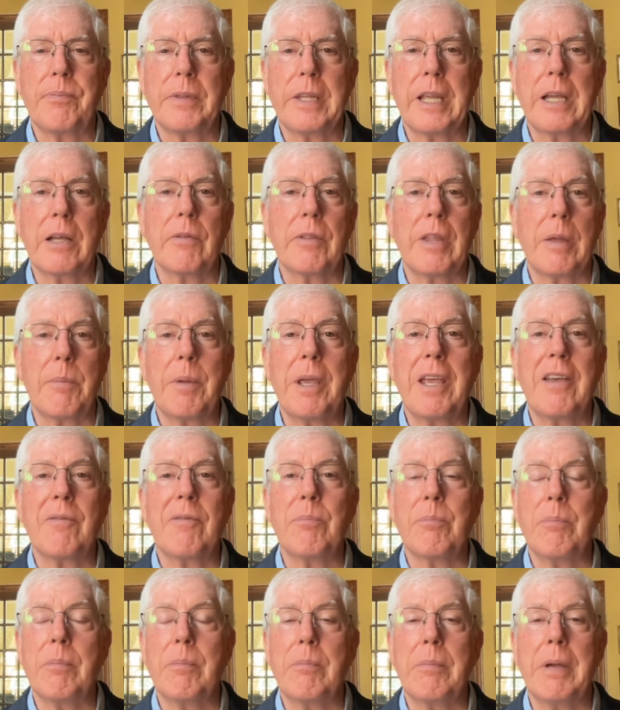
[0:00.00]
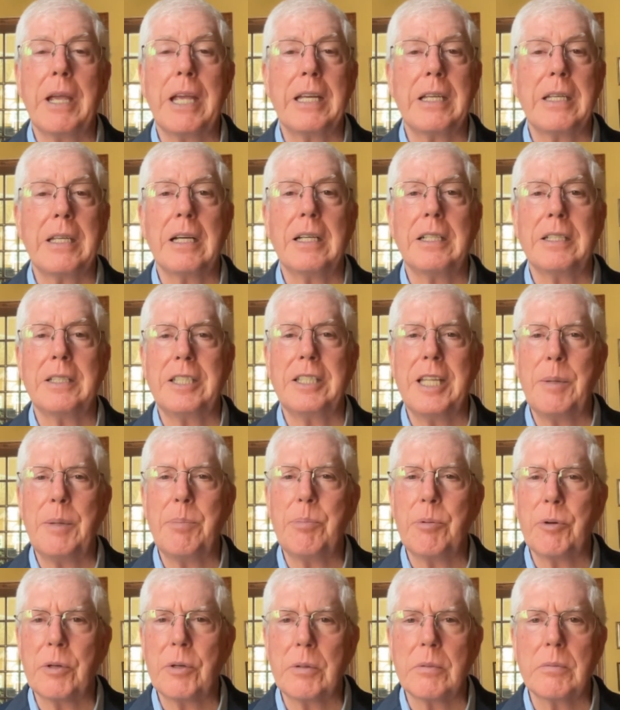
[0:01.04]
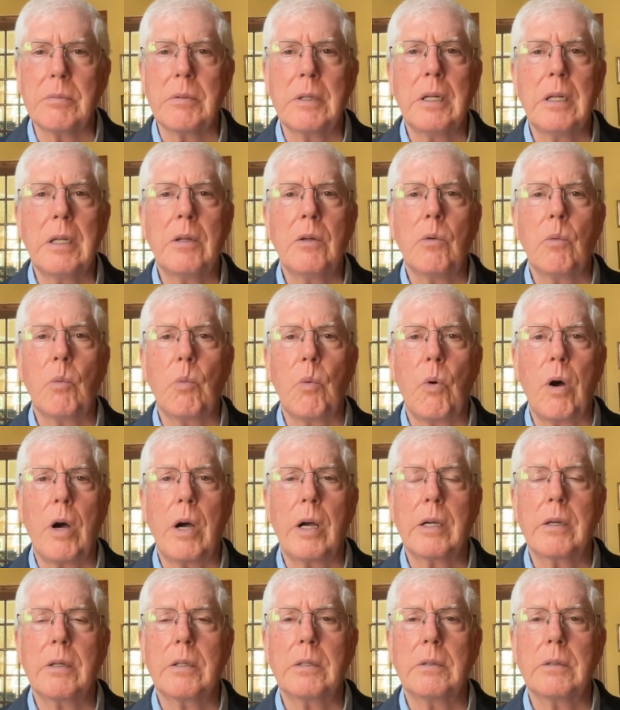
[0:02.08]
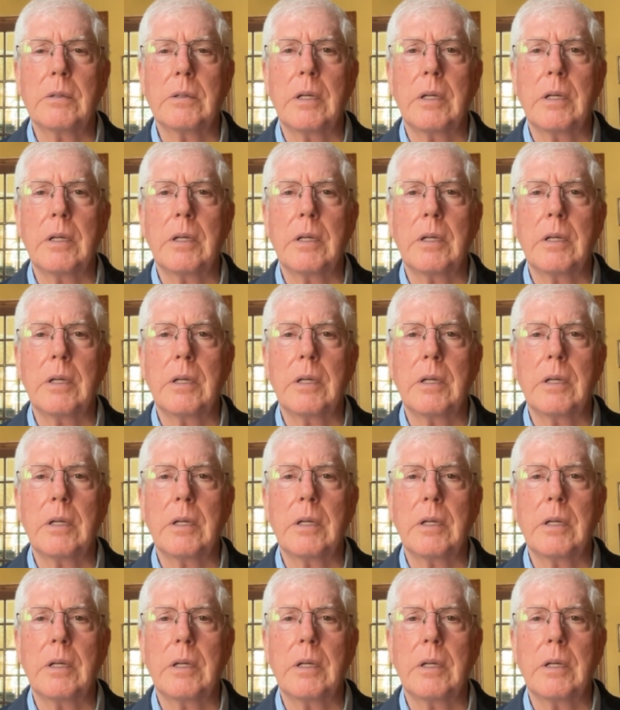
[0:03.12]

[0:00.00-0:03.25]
Now, they may have made a deeper walk